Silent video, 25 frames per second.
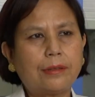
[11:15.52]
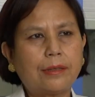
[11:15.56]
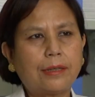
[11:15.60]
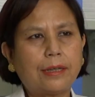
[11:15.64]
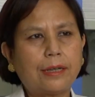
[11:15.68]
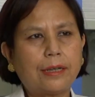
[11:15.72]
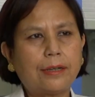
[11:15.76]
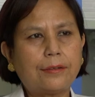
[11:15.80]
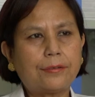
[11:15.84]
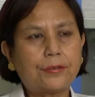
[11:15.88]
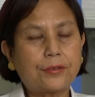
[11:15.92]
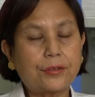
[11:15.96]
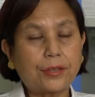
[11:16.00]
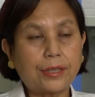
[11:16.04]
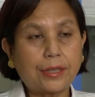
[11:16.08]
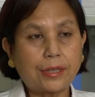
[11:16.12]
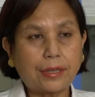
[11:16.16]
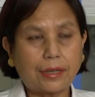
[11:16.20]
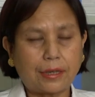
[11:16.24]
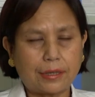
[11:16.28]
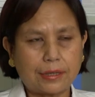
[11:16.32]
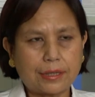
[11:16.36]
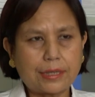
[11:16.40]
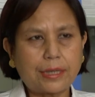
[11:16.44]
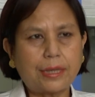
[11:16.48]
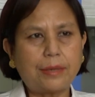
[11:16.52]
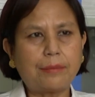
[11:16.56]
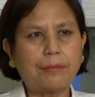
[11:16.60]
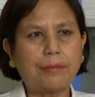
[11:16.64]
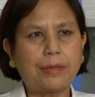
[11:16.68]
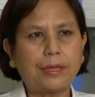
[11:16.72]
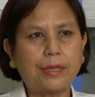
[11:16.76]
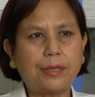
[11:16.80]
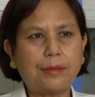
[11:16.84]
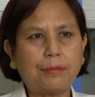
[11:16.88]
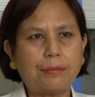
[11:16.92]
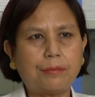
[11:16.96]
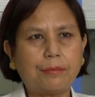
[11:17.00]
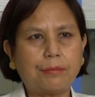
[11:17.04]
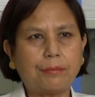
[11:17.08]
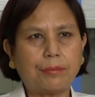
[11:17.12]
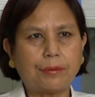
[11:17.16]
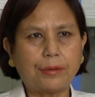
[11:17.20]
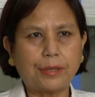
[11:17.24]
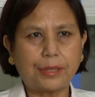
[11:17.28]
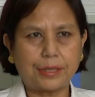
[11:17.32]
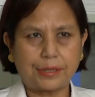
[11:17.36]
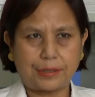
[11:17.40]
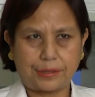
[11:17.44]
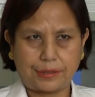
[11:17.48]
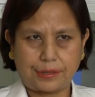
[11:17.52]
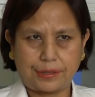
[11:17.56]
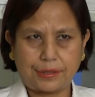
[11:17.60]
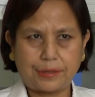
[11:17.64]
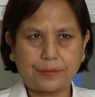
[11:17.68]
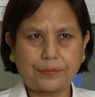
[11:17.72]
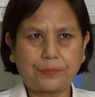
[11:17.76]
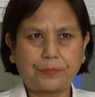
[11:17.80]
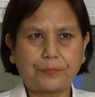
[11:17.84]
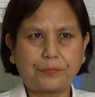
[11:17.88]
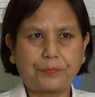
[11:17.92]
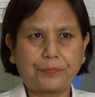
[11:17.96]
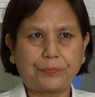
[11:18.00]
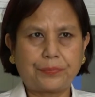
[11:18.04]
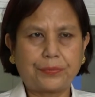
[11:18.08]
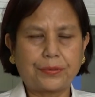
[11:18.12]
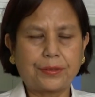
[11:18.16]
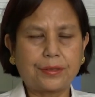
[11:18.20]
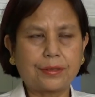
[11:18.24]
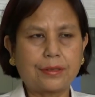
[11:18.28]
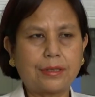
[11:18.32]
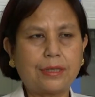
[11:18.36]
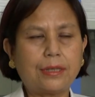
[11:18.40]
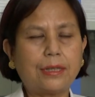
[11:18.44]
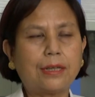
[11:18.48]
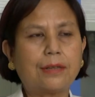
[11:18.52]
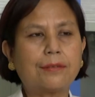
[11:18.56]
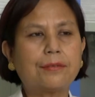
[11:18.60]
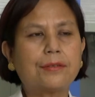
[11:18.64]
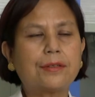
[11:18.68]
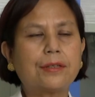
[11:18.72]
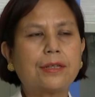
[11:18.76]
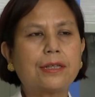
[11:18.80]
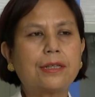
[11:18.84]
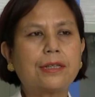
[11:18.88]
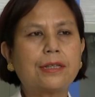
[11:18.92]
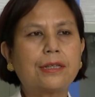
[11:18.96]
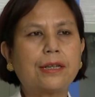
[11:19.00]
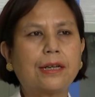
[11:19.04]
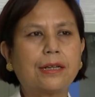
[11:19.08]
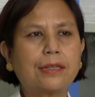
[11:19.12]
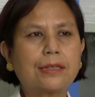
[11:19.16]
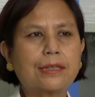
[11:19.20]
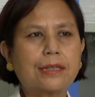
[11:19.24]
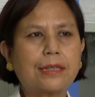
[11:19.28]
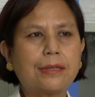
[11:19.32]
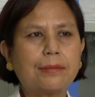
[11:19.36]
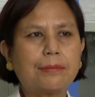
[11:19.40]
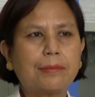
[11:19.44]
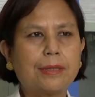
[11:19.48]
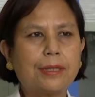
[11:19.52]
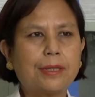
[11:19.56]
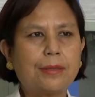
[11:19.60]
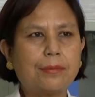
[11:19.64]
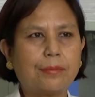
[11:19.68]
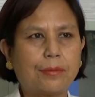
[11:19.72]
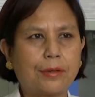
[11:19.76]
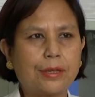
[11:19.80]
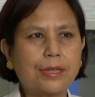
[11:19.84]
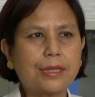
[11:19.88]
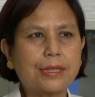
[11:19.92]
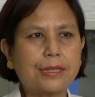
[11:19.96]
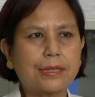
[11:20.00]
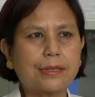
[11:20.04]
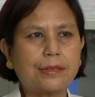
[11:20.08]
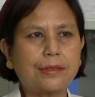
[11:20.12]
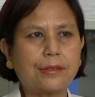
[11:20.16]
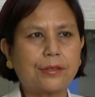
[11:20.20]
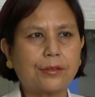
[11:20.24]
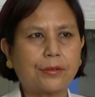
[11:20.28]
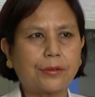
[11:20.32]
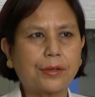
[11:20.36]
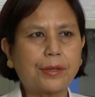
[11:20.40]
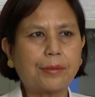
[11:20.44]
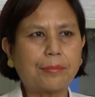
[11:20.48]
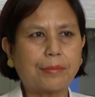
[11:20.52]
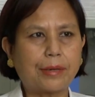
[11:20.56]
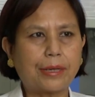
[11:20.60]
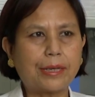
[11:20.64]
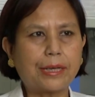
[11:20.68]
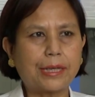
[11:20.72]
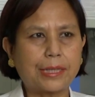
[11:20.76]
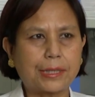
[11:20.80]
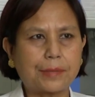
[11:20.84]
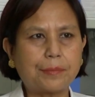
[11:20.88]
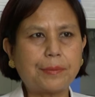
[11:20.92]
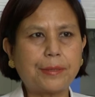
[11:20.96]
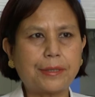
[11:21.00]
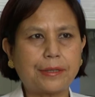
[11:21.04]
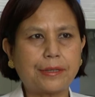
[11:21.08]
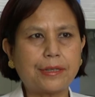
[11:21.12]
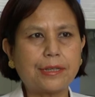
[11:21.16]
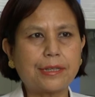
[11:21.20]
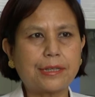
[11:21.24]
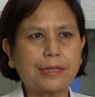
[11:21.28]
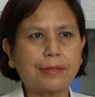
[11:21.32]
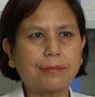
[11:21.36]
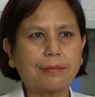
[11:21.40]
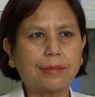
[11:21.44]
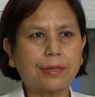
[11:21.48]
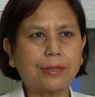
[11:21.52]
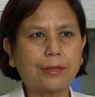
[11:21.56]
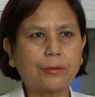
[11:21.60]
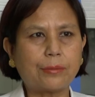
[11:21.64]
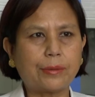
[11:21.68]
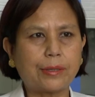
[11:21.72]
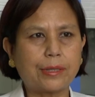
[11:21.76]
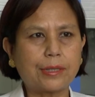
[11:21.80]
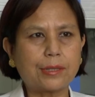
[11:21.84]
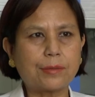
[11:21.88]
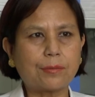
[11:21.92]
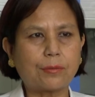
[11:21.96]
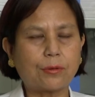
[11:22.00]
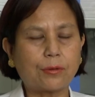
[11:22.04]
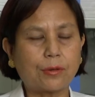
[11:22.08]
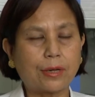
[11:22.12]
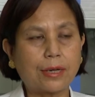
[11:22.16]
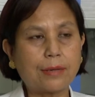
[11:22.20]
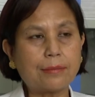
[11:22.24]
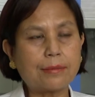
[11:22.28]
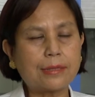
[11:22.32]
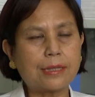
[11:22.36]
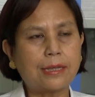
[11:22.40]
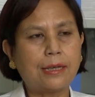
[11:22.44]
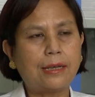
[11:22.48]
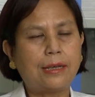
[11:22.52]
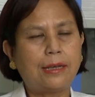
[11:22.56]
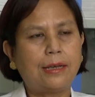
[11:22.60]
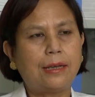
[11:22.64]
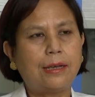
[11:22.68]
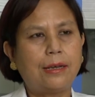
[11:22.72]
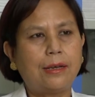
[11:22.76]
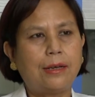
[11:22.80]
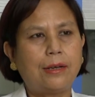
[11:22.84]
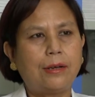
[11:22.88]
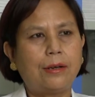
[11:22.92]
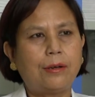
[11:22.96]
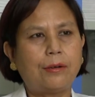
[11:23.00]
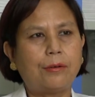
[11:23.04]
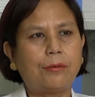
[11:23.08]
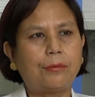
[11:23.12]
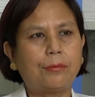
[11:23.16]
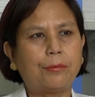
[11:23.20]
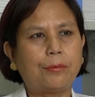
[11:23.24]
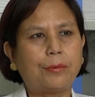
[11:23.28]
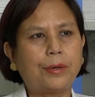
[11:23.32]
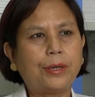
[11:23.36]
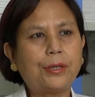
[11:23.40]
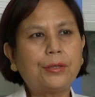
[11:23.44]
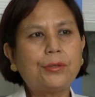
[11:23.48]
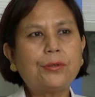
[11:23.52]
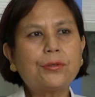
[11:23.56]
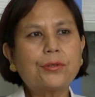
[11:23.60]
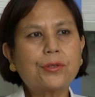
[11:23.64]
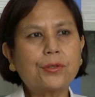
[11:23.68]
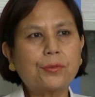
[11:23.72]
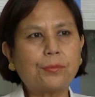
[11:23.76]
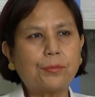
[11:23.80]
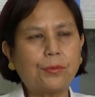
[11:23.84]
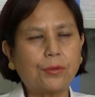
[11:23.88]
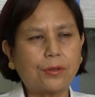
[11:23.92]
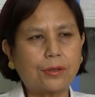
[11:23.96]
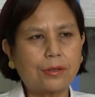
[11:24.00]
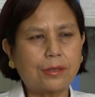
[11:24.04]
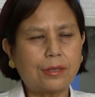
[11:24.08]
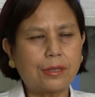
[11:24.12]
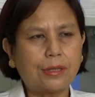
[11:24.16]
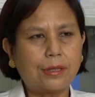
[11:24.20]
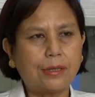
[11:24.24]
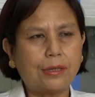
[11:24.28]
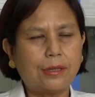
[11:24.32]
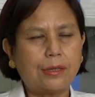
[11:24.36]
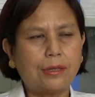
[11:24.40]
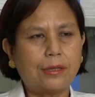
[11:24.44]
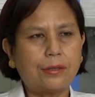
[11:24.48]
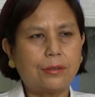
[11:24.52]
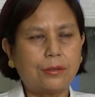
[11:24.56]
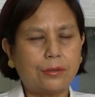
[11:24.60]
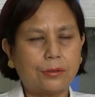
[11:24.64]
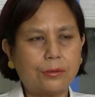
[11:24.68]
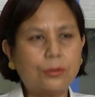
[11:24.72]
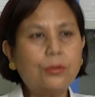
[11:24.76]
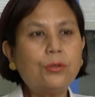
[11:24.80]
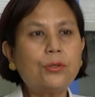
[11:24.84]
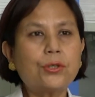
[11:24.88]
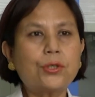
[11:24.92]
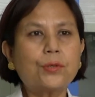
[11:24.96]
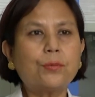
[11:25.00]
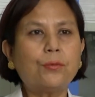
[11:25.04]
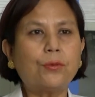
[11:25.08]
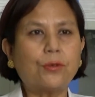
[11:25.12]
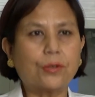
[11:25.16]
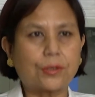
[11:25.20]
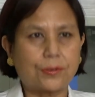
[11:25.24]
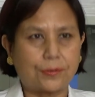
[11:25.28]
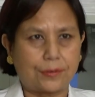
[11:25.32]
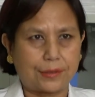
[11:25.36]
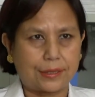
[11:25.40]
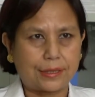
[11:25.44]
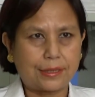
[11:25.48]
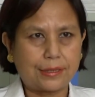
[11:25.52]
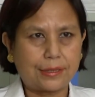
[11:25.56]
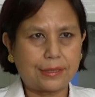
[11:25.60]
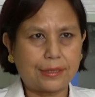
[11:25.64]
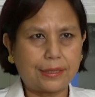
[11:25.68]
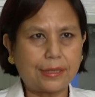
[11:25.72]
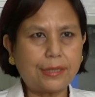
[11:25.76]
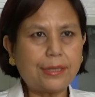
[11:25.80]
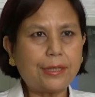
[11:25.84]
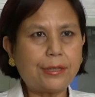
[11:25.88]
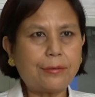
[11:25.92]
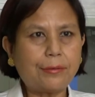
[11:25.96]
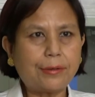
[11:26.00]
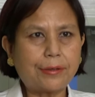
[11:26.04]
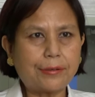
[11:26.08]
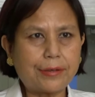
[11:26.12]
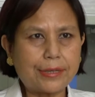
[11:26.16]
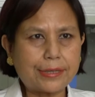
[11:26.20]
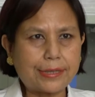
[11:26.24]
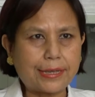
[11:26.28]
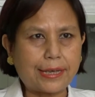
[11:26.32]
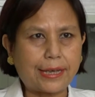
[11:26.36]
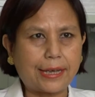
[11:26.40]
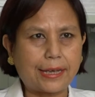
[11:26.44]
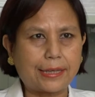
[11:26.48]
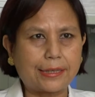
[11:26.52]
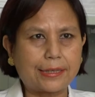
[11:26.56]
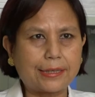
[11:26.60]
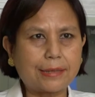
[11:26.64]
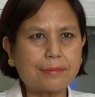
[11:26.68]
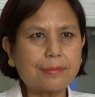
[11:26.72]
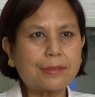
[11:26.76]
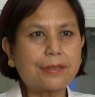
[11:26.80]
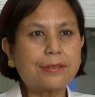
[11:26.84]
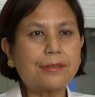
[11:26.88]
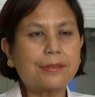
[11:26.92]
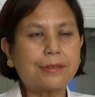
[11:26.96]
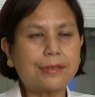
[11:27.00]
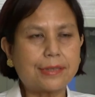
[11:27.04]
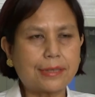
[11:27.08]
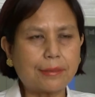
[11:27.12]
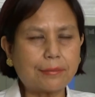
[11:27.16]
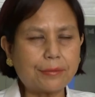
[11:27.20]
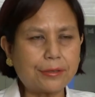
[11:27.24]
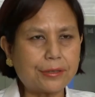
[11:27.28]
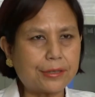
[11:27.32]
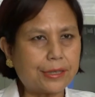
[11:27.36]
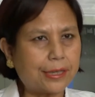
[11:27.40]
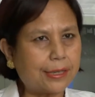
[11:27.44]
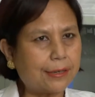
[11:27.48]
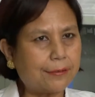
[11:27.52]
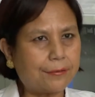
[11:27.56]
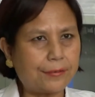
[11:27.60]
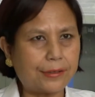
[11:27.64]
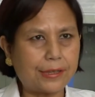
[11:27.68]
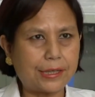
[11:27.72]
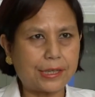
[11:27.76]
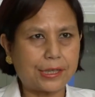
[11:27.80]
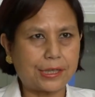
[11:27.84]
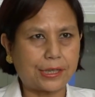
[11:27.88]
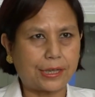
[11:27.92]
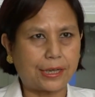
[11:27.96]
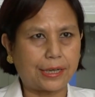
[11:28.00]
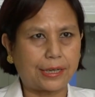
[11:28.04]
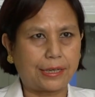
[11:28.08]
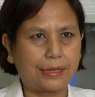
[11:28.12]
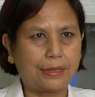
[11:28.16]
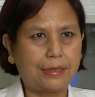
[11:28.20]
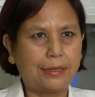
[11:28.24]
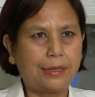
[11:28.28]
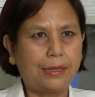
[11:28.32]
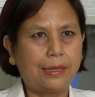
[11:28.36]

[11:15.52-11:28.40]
I have tried asking many boys, okay, I've tried asking many boys during my experience in my awareness programs, why do you smoke? Who smokes? Then they will raise their hand. Some they'll feel shy.